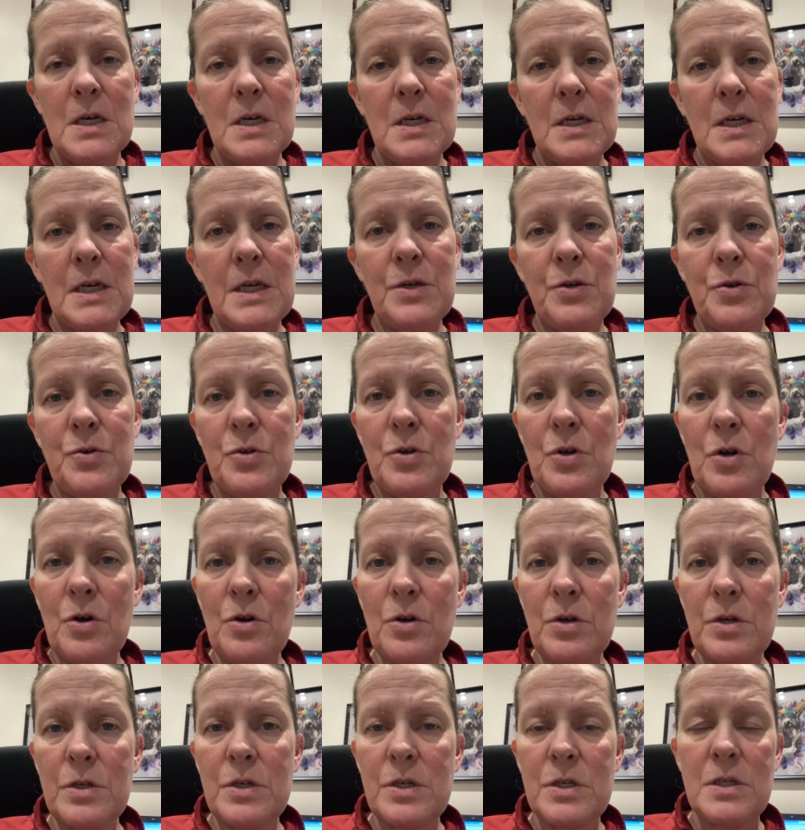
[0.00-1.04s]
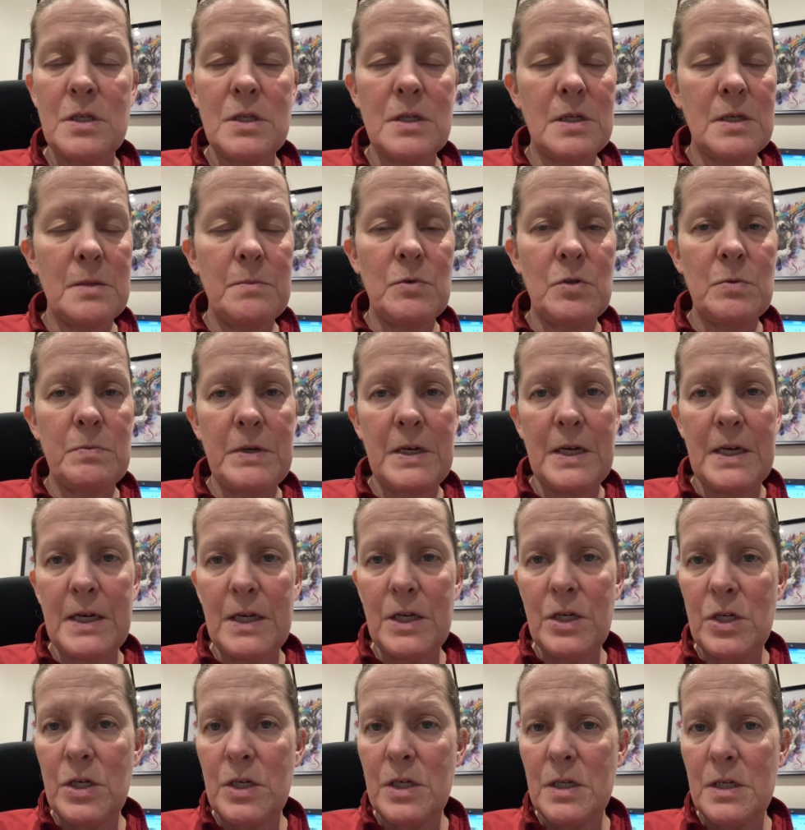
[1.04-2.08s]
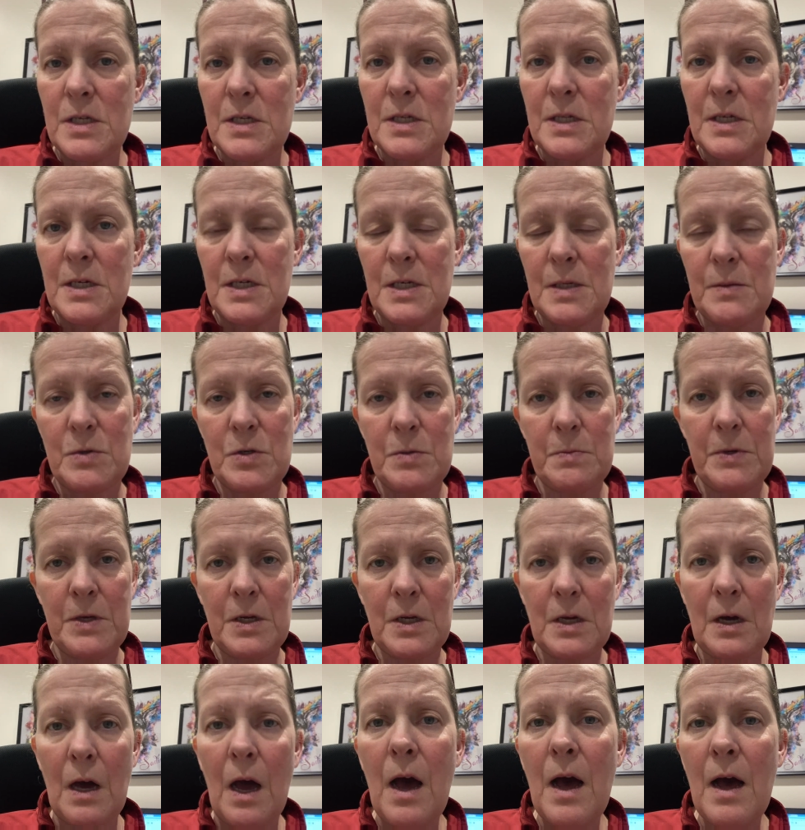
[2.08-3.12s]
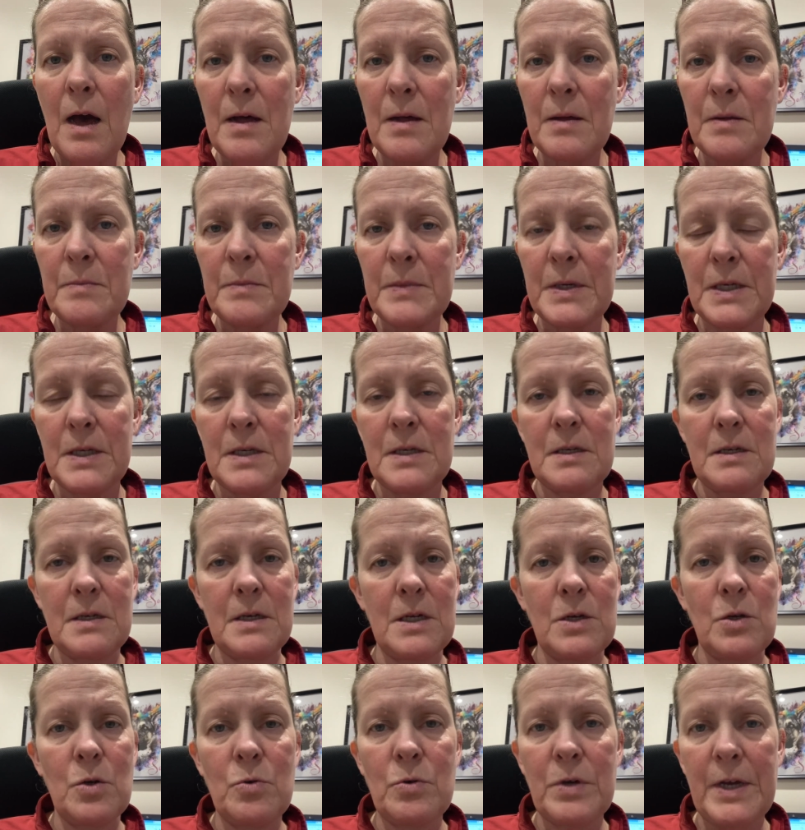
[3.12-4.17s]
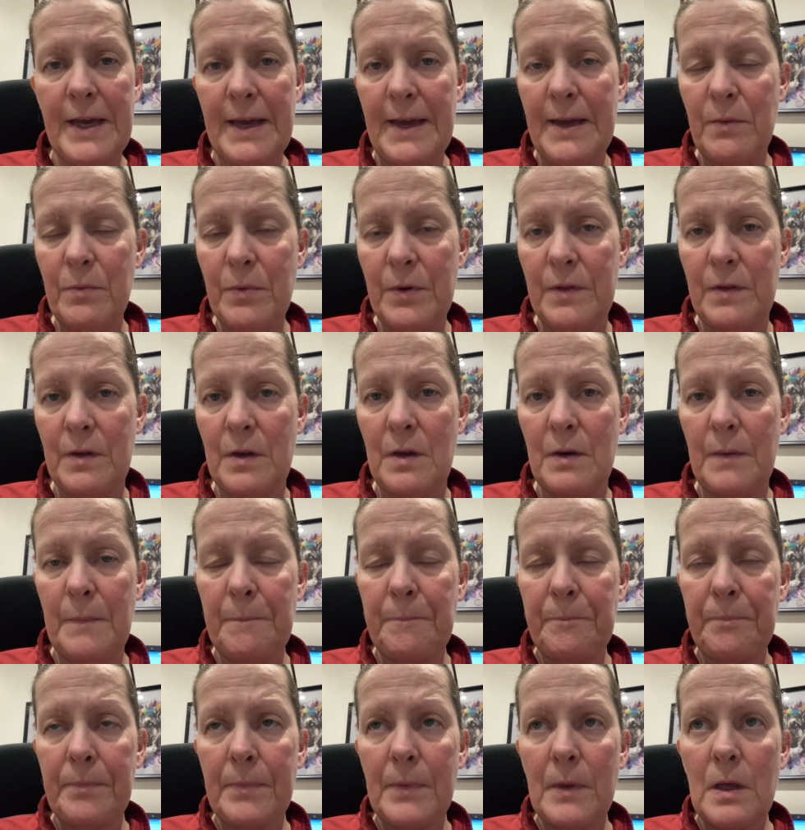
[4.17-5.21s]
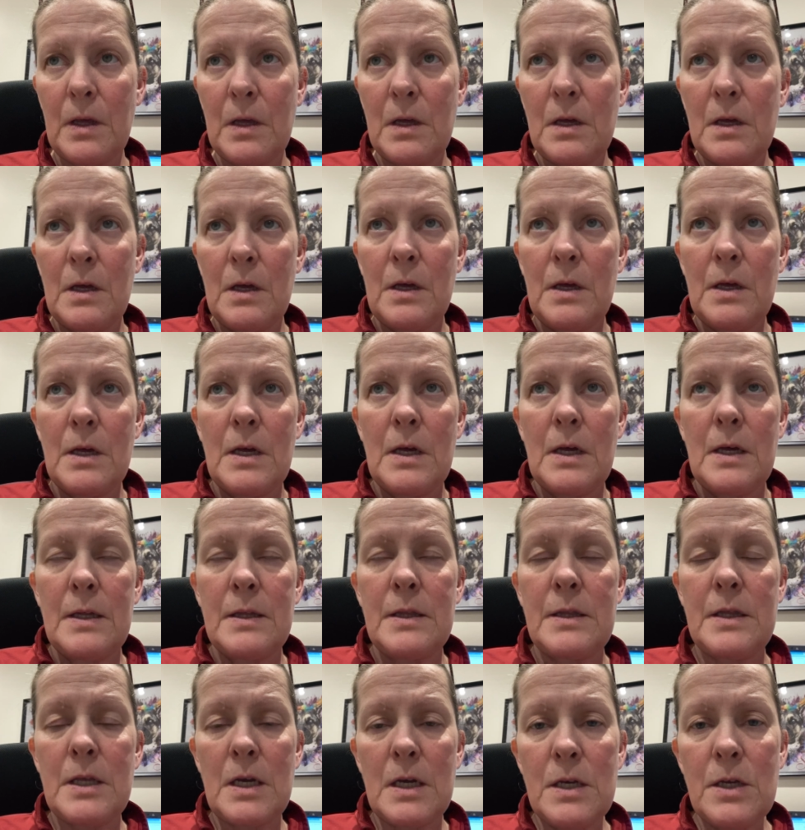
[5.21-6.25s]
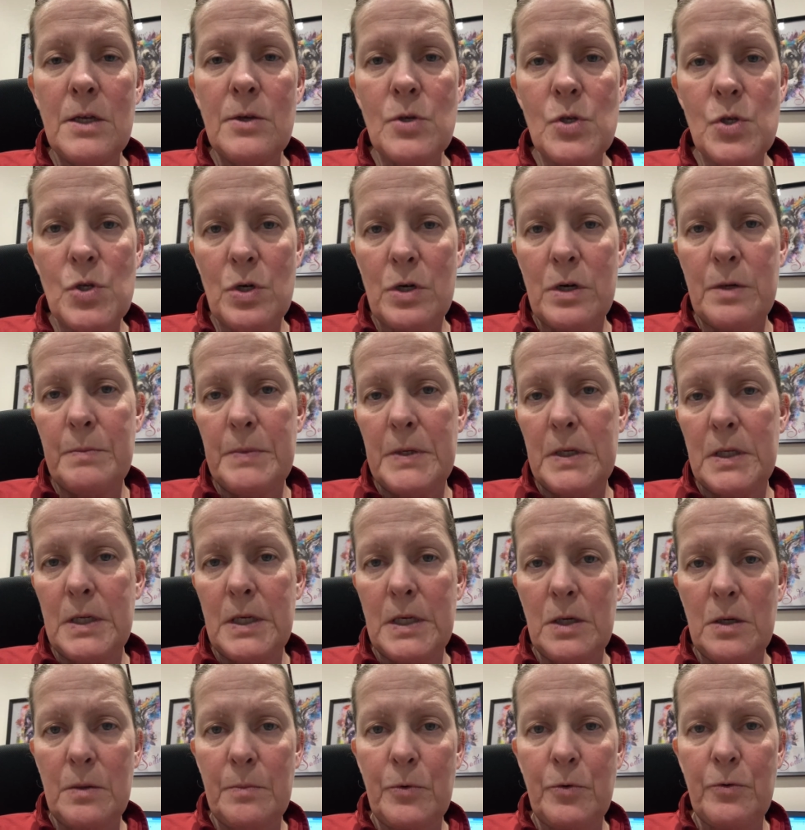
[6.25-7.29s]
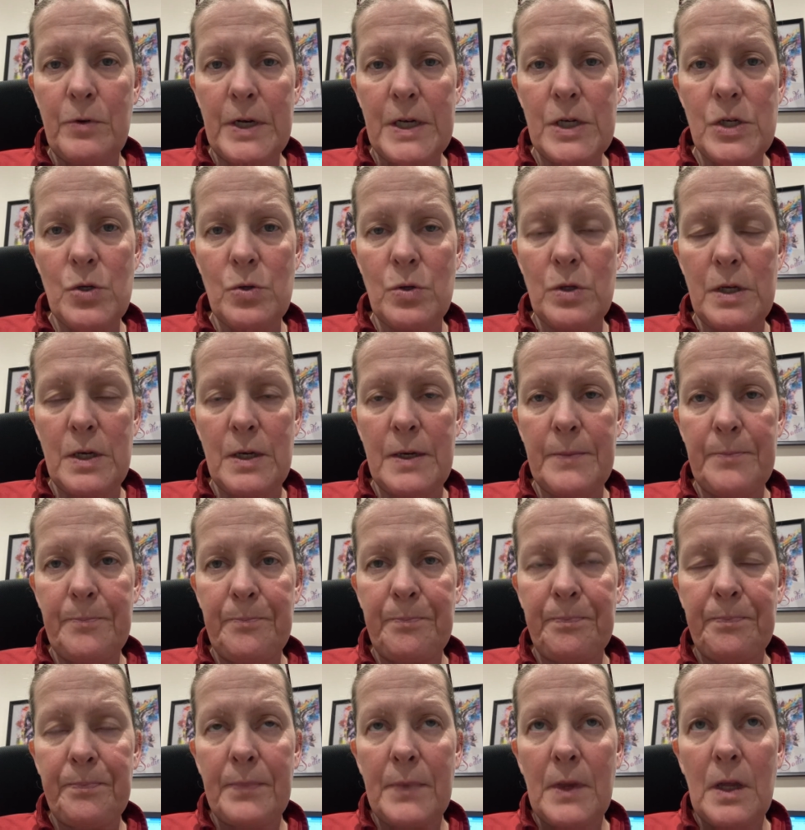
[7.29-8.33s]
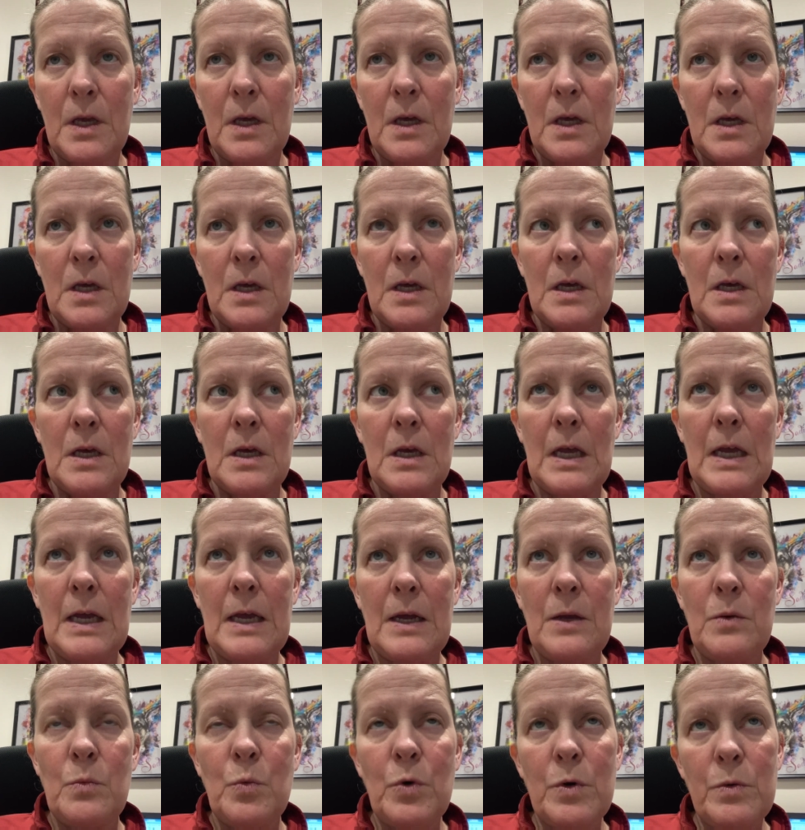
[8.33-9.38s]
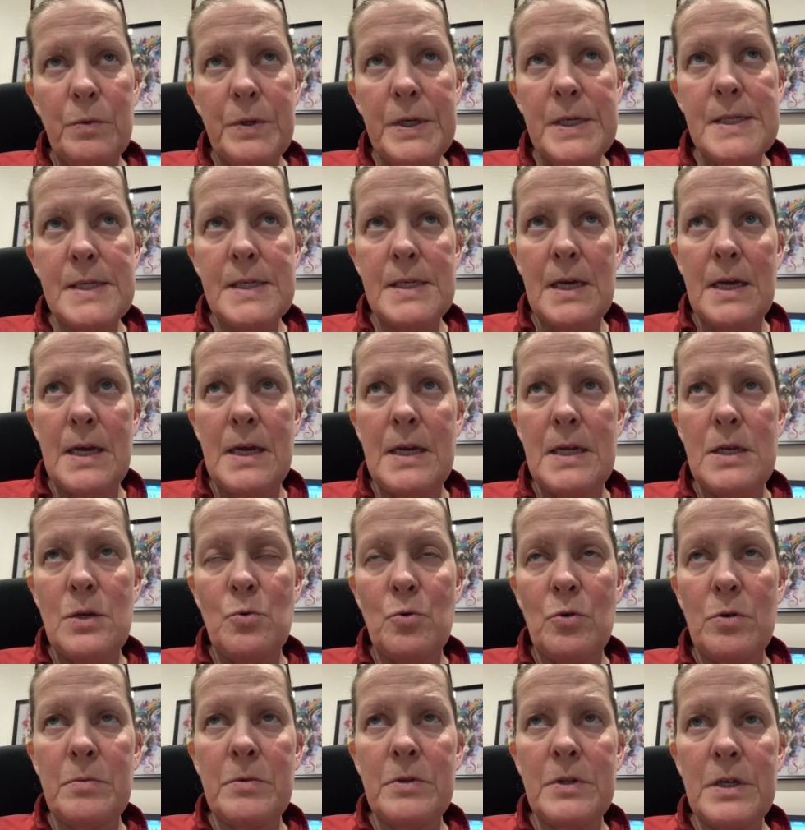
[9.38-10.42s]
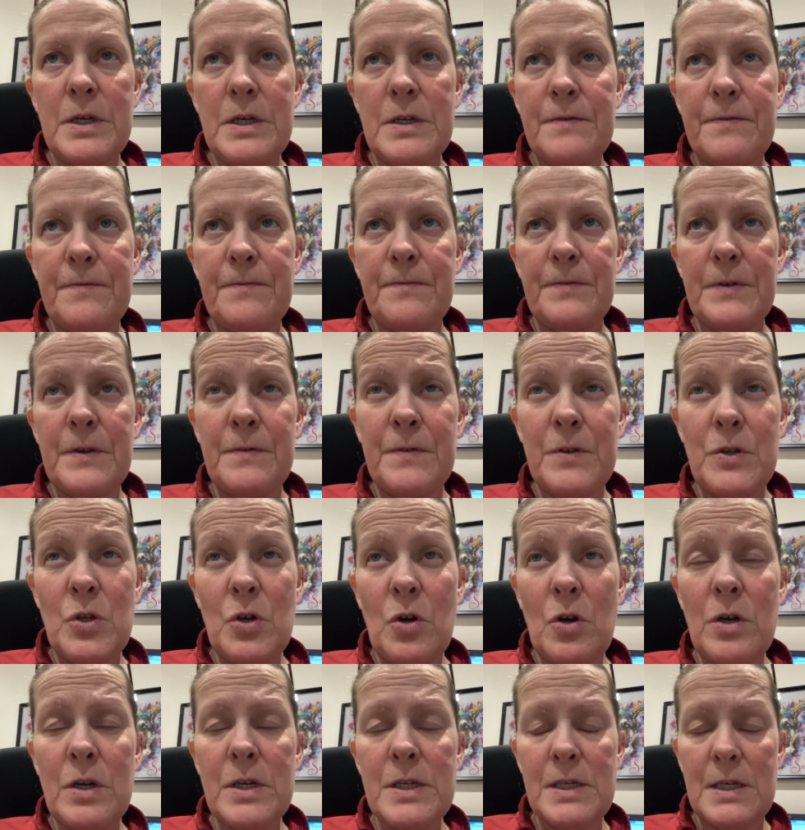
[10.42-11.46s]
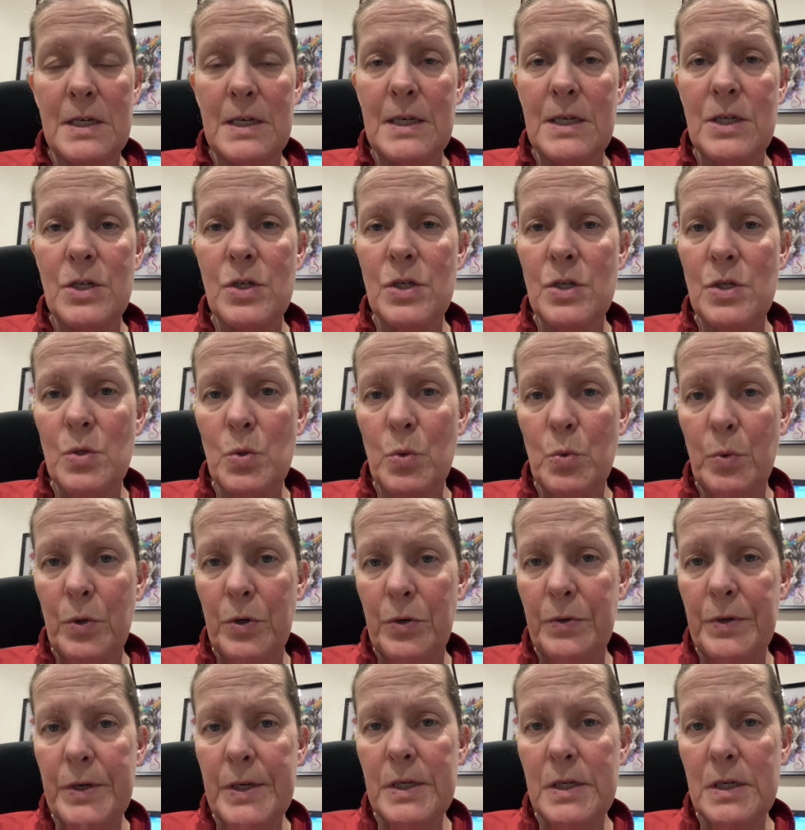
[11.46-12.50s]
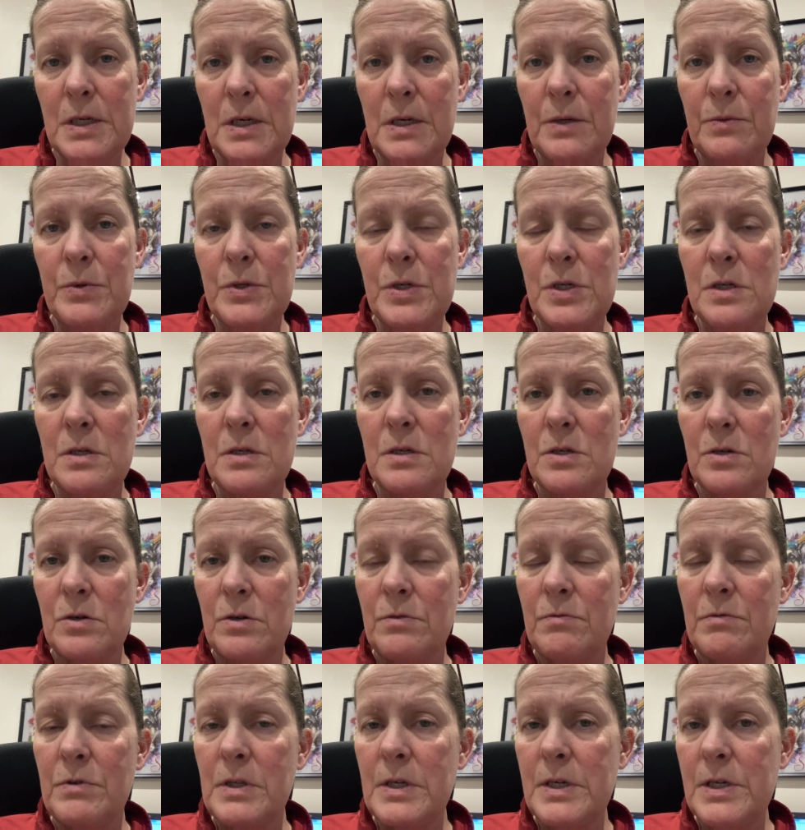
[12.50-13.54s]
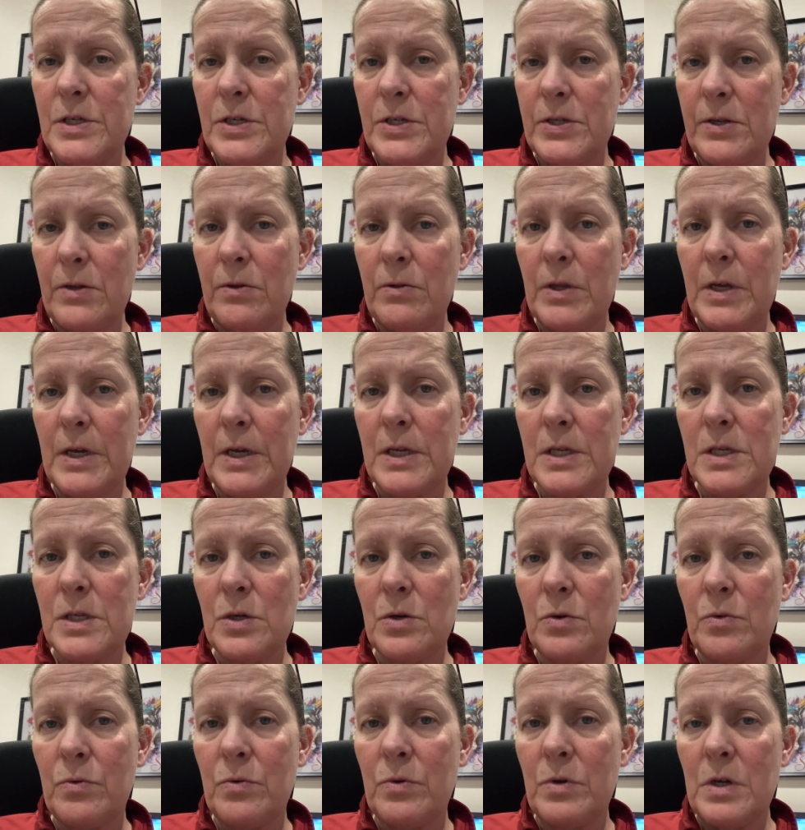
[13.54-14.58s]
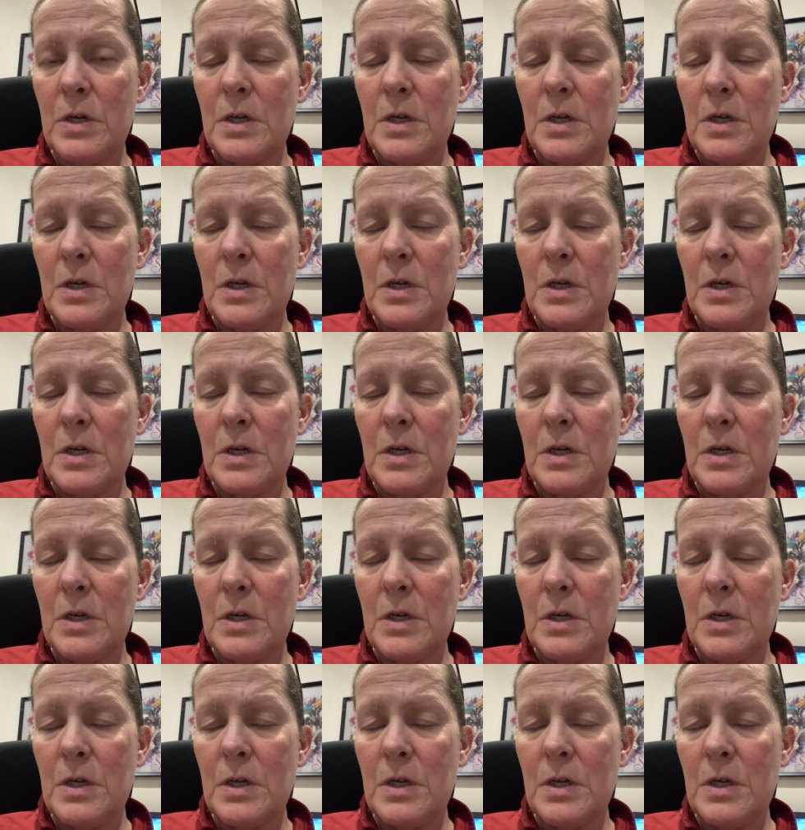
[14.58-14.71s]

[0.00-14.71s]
and your dog doesn't seem to be anxious, they seem to be calm and okay with it, then you start building up gradually. And what we say normally, if a dog is anxious or worried, I would start really slowly. So